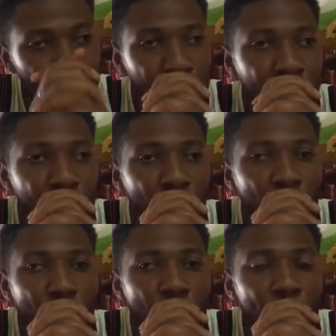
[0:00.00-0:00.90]
may I show you
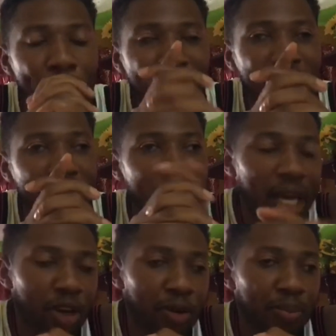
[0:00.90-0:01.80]
how black
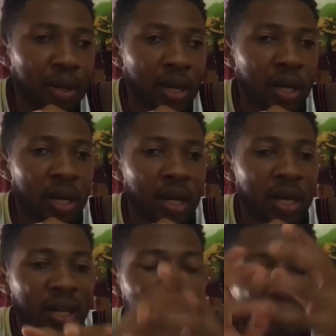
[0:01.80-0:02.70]
end up?
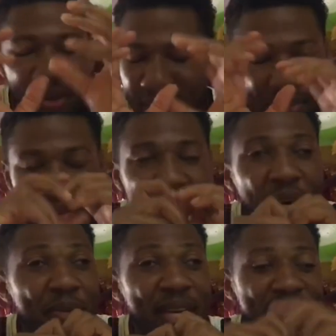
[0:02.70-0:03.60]

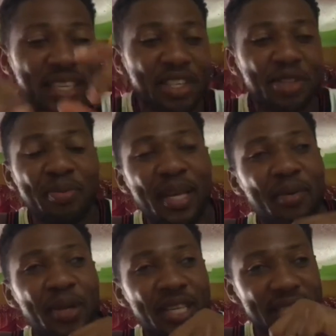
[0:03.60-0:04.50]
Boy, may I tell you
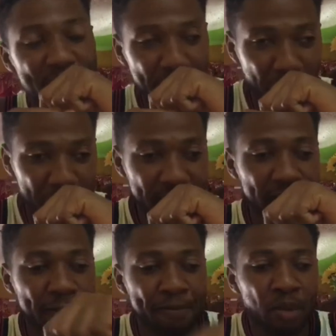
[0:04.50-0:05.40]
sometime when you think about
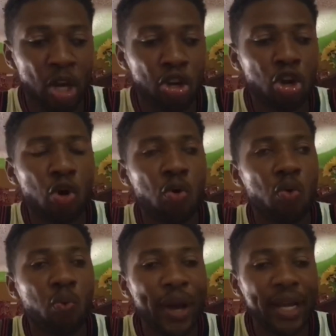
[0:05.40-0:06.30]
it. Now,
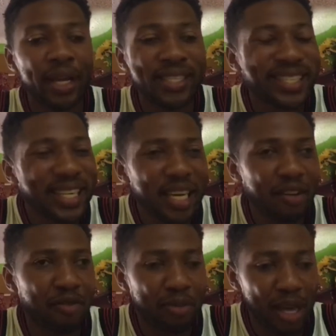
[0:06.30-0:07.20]
when the
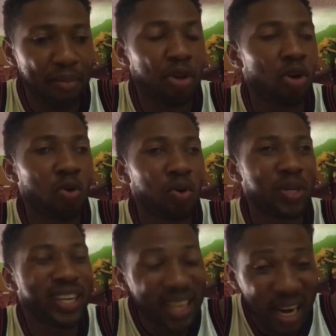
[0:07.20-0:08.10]
slave them now,
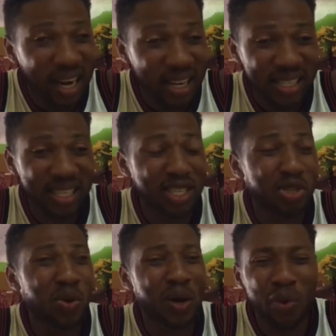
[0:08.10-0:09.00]
the darker
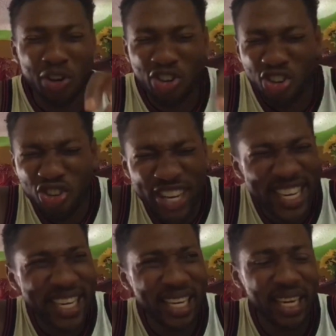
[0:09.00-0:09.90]
skins one, were
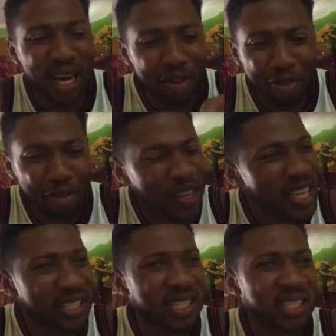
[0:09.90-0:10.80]
really a
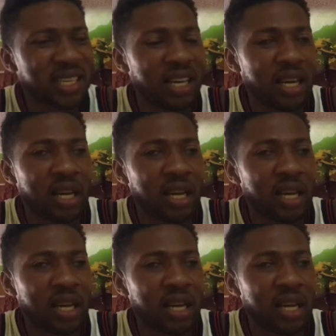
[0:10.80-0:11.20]
face